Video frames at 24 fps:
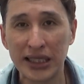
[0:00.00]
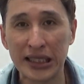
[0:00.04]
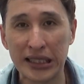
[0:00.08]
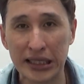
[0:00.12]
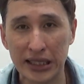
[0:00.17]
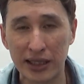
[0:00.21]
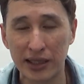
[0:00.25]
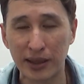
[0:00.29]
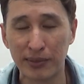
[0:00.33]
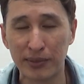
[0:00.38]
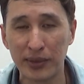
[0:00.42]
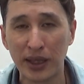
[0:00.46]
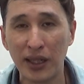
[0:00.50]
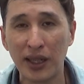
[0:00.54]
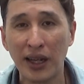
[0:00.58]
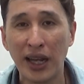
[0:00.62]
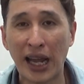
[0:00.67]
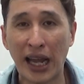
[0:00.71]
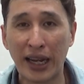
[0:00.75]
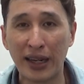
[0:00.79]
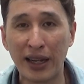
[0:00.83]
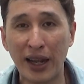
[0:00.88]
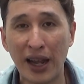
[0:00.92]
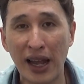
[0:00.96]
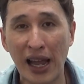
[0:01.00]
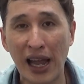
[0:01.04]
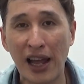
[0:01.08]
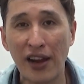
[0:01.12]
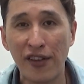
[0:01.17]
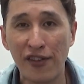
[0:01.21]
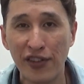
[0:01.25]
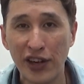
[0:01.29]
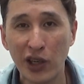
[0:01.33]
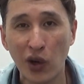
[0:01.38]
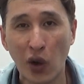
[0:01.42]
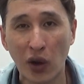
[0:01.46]
system, and
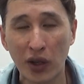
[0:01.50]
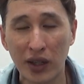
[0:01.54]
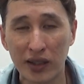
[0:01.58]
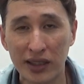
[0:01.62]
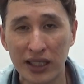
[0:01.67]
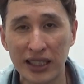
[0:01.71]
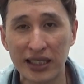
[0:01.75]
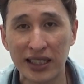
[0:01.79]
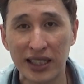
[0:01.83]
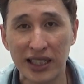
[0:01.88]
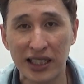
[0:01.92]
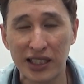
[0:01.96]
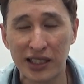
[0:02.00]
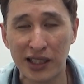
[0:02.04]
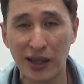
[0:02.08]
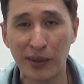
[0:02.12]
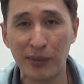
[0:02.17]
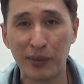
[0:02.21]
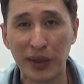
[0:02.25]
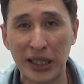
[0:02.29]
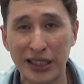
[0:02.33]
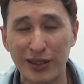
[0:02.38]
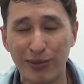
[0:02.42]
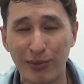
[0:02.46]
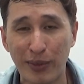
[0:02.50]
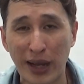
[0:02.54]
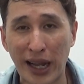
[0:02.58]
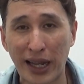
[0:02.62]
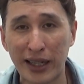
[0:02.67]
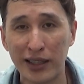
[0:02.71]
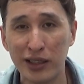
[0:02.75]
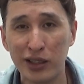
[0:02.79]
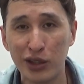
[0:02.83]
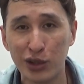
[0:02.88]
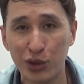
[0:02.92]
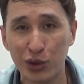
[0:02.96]
every loyalty system is
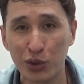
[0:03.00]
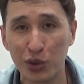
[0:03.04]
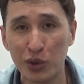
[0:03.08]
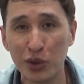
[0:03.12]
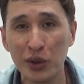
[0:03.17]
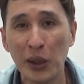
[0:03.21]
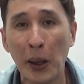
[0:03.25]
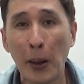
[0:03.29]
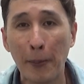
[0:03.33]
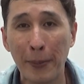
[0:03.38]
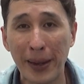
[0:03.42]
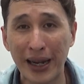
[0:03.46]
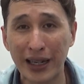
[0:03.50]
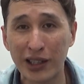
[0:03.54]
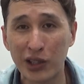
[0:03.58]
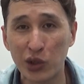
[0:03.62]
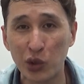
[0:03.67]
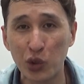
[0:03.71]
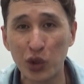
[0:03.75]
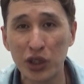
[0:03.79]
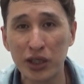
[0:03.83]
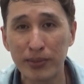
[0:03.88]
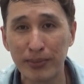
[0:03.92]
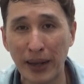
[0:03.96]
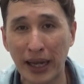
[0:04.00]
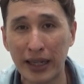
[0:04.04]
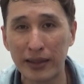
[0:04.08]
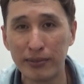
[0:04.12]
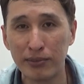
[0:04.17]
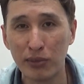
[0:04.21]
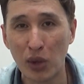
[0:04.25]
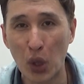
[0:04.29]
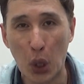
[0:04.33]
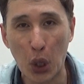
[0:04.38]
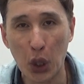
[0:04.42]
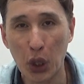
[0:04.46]
meant to make you spend
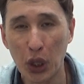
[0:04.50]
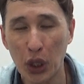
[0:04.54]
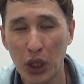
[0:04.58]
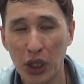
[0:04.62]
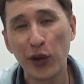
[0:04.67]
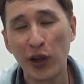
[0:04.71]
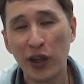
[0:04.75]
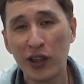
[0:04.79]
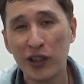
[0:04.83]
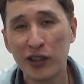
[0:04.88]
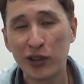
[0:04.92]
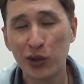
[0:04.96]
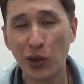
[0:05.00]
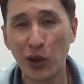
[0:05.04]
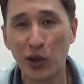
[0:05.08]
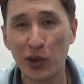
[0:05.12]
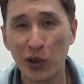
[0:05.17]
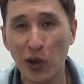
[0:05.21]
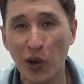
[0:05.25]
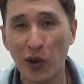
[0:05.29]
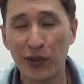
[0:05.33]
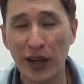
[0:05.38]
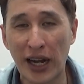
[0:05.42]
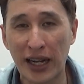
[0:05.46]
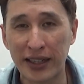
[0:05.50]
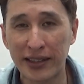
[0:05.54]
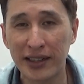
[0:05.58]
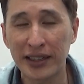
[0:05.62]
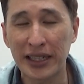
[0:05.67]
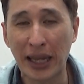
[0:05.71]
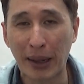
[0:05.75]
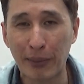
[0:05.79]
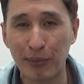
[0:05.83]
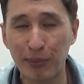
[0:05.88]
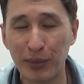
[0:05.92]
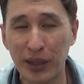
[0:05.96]
more. So a lot of other
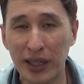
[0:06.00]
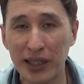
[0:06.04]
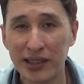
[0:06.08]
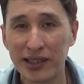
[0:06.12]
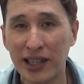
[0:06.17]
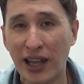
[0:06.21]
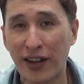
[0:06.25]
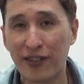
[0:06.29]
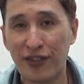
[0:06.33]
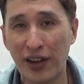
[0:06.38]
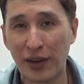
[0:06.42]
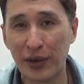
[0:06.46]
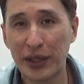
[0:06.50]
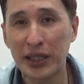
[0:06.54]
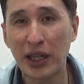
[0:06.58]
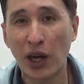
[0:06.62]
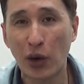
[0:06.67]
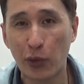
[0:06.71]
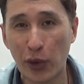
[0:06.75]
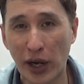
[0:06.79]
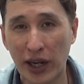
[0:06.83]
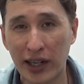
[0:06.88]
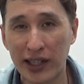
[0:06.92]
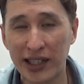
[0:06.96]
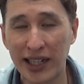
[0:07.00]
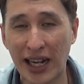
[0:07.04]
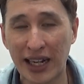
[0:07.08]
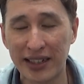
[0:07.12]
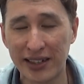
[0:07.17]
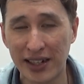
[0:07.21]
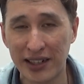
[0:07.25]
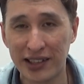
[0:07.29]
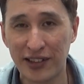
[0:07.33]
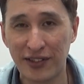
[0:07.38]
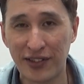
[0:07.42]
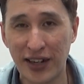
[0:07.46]
gamblers have very correctly
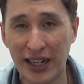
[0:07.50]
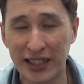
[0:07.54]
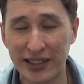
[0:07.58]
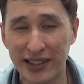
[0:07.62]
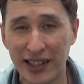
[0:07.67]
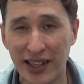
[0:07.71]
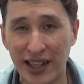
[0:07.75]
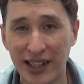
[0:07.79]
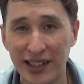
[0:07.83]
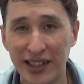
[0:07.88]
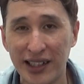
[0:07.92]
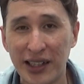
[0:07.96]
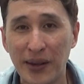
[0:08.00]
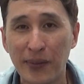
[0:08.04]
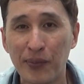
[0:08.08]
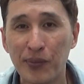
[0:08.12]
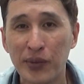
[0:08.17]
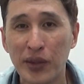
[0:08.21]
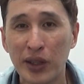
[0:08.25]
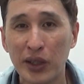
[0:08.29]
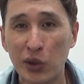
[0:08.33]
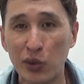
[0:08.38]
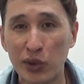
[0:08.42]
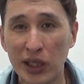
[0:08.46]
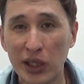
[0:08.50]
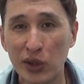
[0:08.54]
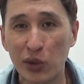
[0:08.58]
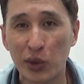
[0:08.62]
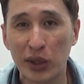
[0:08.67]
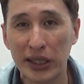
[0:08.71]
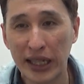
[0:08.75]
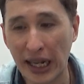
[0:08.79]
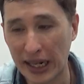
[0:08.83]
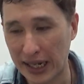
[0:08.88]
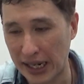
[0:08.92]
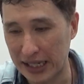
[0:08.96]
identified that you need to
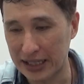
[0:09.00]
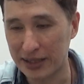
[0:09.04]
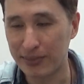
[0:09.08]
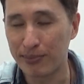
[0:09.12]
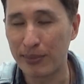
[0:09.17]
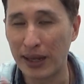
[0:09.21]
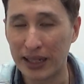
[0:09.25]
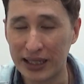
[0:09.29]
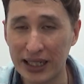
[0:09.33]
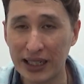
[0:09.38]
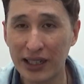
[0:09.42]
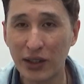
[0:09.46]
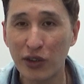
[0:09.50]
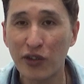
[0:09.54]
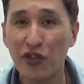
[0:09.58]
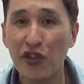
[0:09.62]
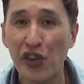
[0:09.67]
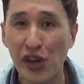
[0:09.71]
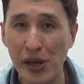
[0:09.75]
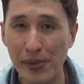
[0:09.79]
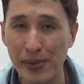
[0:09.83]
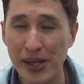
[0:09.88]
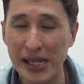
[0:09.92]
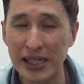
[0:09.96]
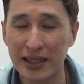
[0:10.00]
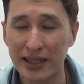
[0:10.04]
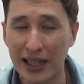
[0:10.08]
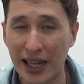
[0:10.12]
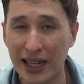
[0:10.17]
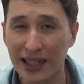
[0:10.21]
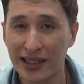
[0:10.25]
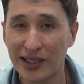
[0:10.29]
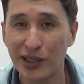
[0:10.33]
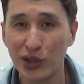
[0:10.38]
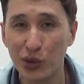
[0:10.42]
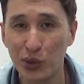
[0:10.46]
get as many freebies
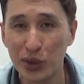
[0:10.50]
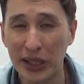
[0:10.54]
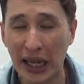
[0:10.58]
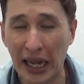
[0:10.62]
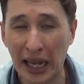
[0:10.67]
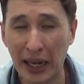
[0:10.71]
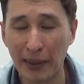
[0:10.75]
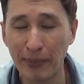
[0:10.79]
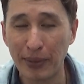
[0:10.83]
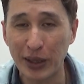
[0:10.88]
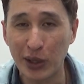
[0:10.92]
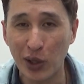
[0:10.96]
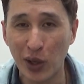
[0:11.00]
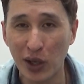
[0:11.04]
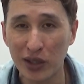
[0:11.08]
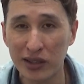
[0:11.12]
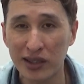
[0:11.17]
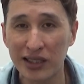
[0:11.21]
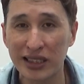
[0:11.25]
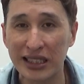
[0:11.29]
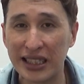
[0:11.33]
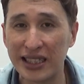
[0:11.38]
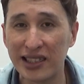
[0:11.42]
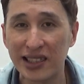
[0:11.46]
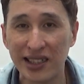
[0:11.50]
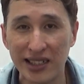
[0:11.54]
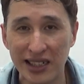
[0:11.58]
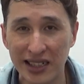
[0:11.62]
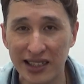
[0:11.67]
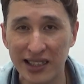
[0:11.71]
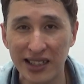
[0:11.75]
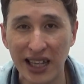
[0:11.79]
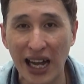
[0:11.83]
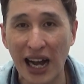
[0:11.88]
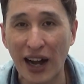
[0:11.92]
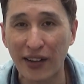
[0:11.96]
as you can because this
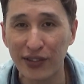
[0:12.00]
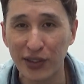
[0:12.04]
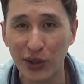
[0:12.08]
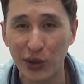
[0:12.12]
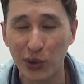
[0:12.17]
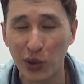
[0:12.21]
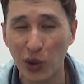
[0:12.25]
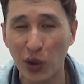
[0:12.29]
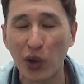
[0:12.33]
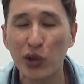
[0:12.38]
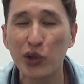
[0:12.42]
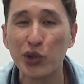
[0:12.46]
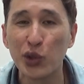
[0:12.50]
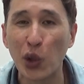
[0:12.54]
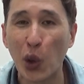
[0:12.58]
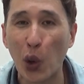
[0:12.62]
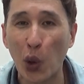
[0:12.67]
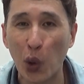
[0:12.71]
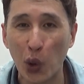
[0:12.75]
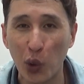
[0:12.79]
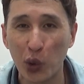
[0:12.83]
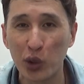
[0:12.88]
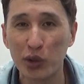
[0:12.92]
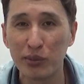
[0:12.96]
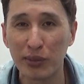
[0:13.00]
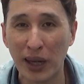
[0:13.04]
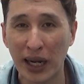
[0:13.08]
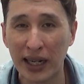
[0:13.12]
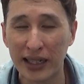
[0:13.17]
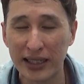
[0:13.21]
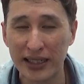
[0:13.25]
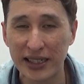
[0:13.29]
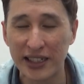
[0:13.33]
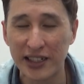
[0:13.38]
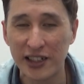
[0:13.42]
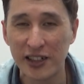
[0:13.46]
is, after all, your own
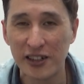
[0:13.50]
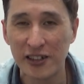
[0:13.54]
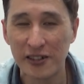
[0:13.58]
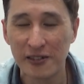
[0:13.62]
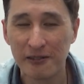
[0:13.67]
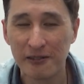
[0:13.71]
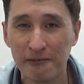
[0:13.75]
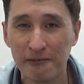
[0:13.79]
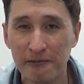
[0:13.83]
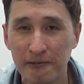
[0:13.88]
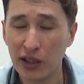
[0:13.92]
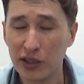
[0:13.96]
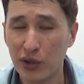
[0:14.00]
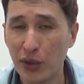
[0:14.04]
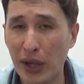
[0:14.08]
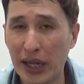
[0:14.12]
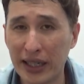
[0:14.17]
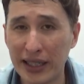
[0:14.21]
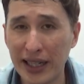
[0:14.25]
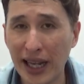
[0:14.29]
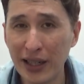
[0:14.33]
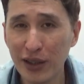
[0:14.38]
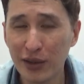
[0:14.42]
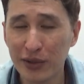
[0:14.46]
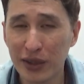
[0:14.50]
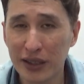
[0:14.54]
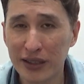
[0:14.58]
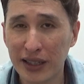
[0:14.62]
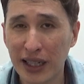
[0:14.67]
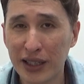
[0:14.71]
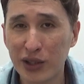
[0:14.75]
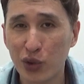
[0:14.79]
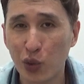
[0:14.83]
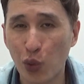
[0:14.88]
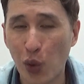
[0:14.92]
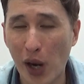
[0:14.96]
money. So at the end of the
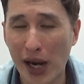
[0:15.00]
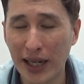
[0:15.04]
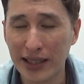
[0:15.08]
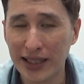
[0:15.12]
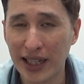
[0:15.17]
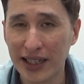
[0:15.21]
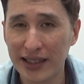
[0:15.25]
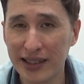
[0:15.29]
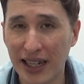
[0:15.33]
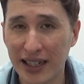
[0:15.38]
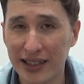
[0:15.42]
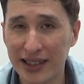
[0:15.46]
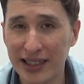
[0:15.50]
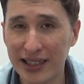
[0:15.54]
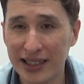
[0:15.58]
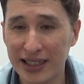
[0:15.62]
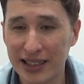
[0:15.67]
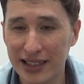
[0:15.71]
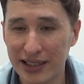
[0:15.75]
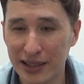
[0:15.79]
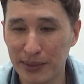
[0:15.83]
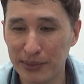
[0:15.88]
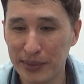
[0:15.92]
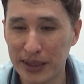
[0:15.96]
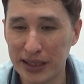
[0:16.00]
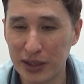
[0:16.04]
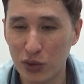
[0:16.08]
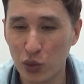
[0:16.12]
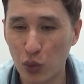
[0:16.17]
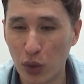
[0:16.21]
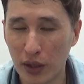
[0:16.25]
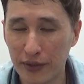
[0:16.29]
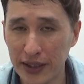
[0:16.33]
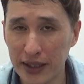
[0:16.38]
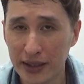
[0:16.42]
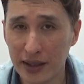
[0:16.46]
day, do I think that this system is
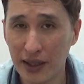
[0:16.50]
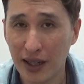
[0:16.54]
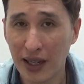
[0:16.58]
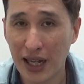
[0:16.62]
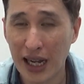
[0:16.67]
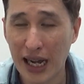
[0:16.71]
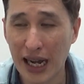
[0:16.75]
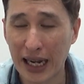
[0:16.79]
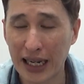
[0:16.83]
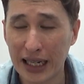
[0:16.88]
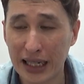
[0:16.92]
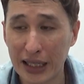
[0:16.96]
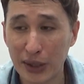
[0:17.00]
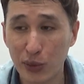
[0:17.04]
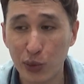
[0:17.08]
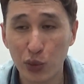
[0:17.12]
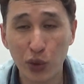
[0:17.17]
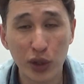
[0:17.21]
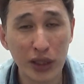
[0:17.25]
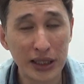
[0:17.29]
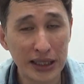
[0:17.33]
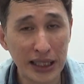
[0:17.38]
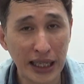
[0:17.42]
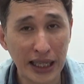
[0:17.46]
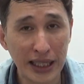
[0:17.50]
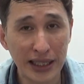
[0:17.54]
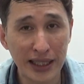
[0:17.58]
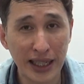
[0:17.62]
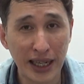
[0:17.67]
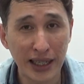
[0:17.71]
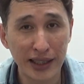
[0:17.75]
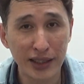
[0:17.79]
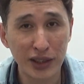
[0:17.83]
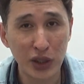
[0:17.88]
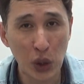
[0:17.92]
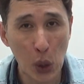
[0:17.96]
worth it? I would say
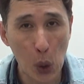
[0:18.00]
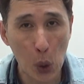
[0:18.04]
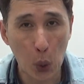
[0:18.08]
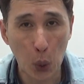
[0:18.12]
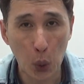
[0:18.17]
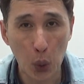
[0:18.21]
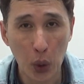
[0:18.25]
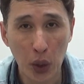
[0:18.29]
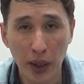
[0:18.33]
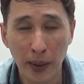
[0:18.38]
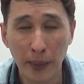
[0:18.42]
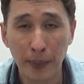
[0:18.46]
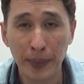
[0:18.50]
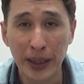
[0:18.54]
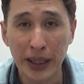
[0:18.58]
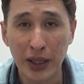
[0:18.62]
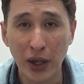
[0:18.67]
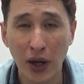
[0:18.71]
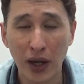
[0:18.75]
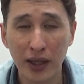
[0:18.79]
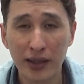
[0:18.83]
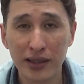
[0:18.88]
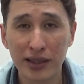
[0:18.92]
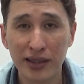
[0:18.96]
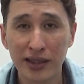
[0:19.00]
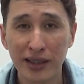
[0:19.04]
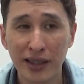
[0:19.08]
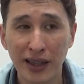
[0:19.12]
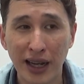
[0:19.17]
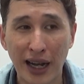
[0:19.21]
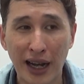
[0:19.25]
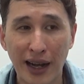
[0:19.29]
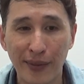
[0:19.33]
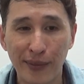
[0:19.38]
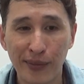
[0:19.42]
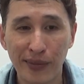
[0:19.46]
that no, because
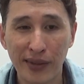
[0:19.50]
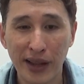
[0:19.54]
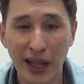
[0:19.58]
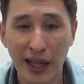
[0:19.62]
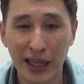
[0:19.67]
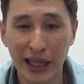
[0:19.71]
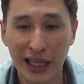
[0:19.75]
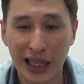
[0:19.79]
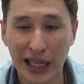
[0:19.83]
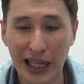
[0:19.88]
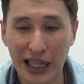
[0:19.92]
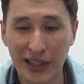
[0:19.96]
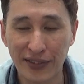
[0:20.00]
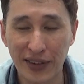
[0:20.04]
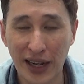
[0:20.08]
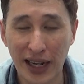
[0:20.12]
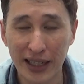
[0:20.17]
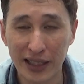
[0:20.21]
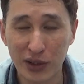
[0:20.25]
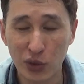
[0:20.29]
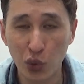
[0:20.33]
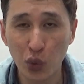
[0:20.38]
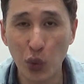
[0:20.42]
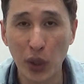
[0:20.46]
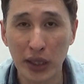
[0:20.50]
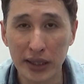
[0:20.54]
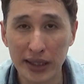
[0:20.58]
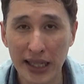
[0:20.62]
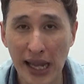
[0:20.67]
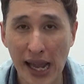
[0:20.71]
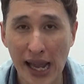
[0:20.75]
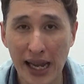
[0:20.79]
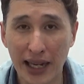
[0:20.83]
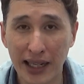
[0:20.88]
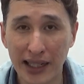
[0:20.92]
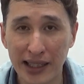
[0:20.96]
if I do a
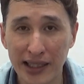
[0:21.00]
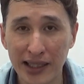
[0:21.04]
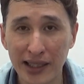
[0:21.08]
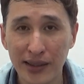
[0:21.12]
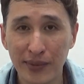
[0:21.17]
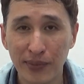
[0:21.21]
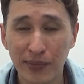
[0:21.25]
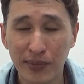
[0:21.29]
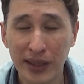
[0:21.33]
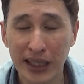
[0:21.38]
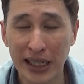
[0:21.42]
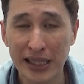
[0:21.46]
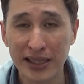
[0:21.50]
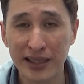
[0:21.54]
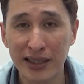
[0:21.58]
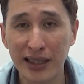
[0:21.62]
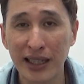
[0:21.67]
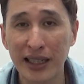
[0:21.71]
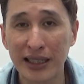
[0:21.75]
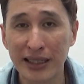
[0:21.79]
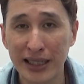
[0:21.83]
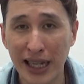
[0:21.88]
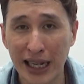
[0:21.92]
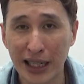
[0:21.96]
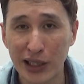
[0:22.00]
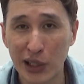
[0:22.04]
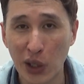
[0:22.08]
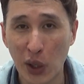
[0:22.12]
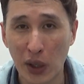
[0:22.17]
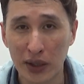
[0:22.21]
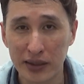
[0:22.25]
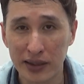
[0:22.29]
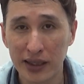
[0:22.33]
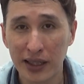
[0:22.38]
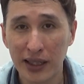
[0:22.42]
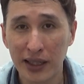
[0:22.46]
tally, it's a net
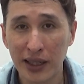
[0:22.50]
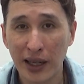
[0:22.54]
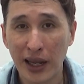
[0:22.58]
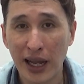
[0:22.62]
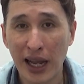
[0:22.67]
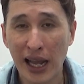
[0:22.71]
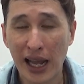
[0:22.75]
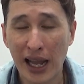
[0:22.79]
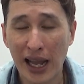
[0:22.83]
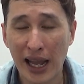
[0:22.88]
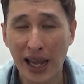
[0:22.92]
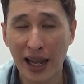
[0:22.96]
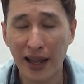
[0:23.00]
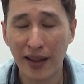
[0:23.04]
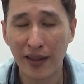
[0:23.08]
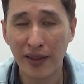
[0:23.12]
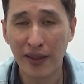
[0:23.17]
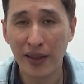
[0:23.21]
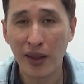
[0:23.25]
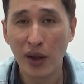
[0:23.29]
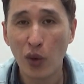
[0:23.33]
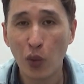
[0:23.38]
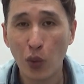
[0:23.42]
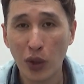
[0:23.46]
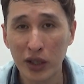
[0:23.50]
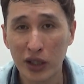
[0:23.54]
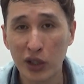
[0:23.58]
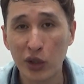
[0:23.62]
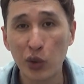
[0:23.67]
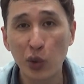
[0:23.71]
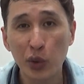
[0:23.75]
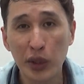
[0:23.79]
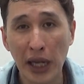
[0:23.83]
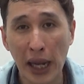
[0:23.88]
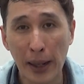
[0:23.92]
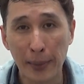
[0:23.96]
loss. And what do
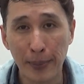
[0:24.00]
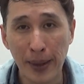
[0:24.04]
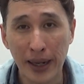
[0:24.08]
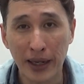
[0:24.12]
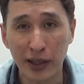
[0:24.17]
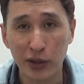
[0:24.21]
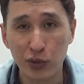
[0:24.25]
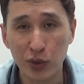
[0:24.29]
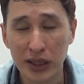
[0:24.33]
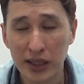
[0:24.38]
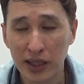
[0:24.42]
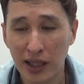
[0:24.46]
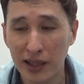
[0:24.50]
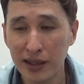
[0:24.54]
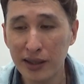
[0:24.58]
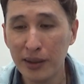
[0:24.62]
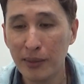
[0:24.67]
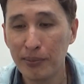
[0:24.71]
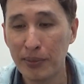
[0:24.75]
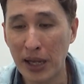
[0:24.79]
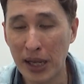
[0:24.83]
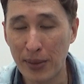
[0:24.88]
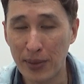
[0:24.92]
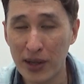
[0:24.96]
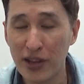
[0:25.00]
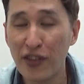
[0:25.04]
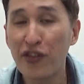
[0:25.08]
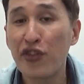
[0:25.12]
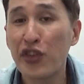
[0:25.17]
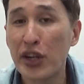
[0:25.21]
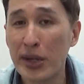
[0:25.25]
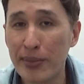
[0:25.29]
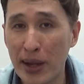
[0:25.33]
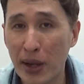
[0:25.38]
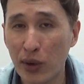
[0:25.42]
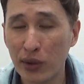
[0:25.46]
you get back in return? Maybe
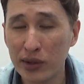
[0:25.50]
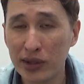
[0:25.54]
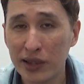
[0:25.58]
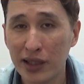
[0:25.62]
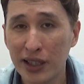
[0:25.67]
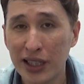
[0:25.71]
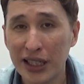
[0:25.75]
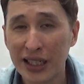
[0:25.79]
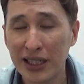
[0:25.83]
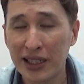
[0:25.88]
free meals,